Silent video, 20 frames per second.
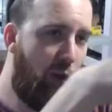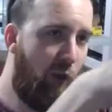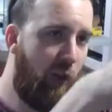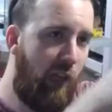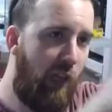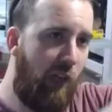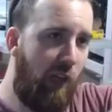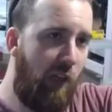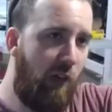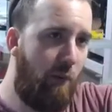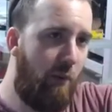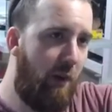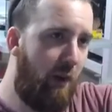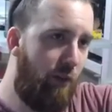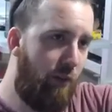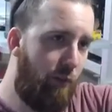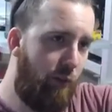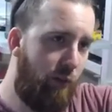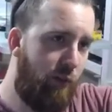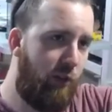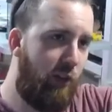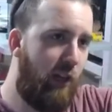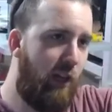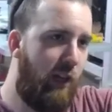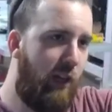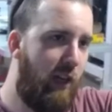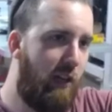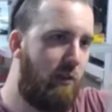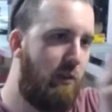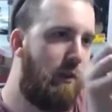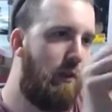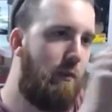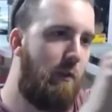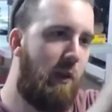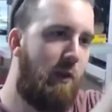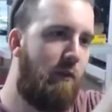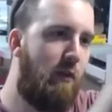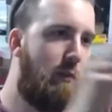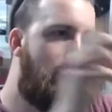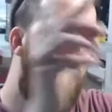a little bit of the roots are going to get to it. But
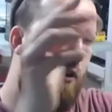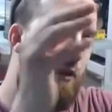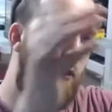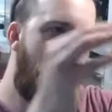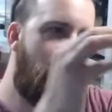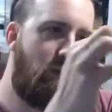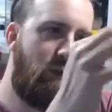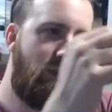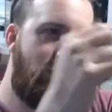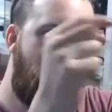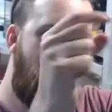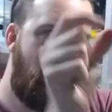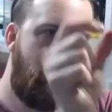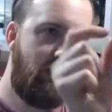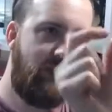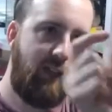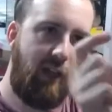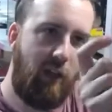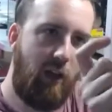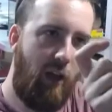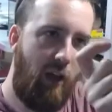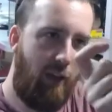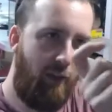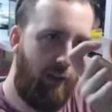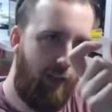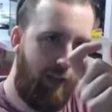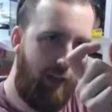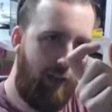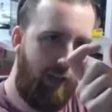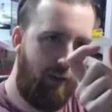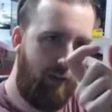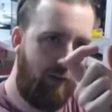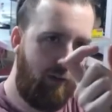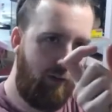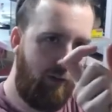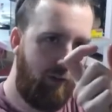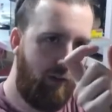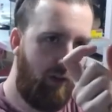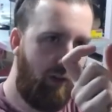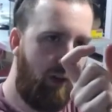if you put a root tab, say, out here,
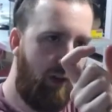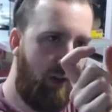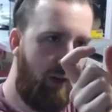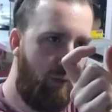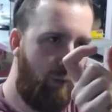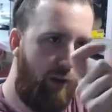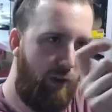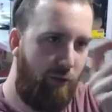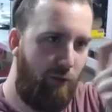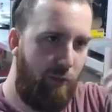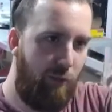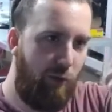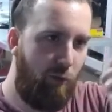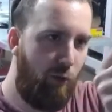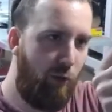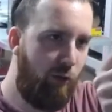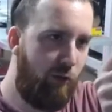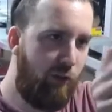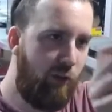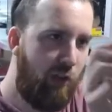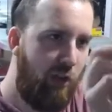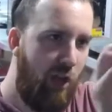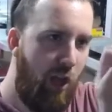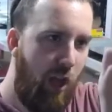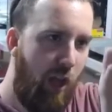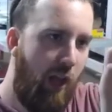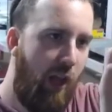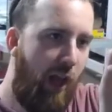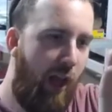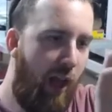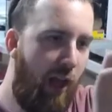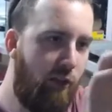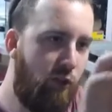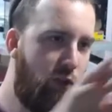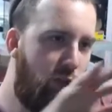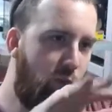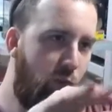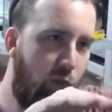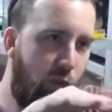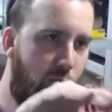away from the roots, as the
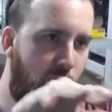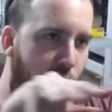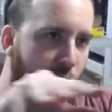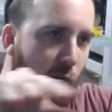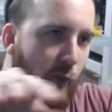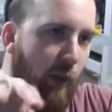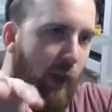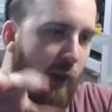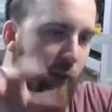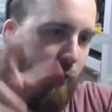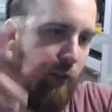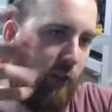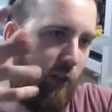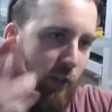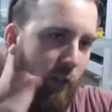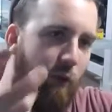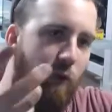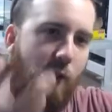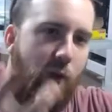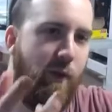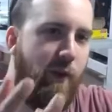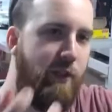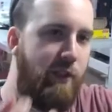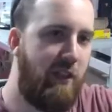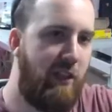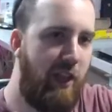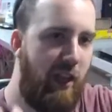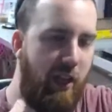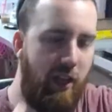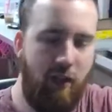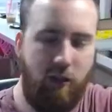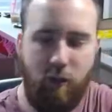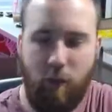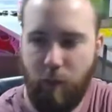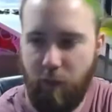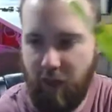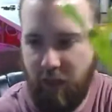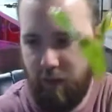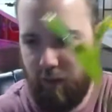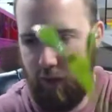roots grow out, they're going to grow into that and they'll
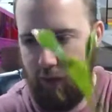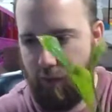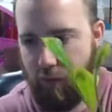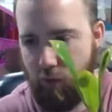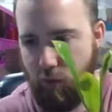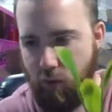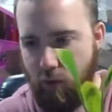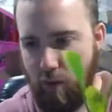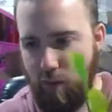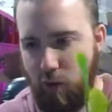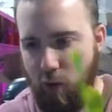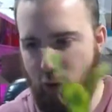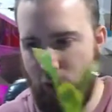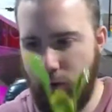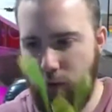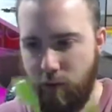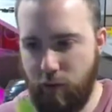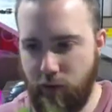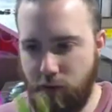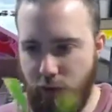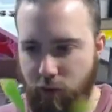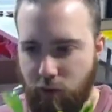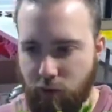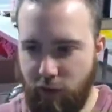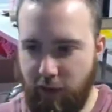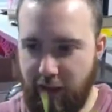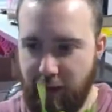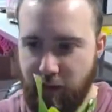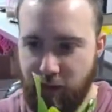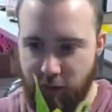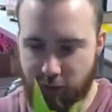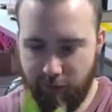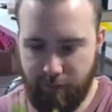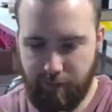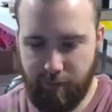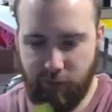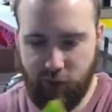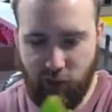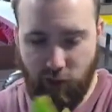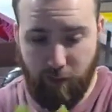be able to absorb all those nutrients.
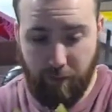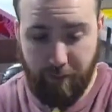So,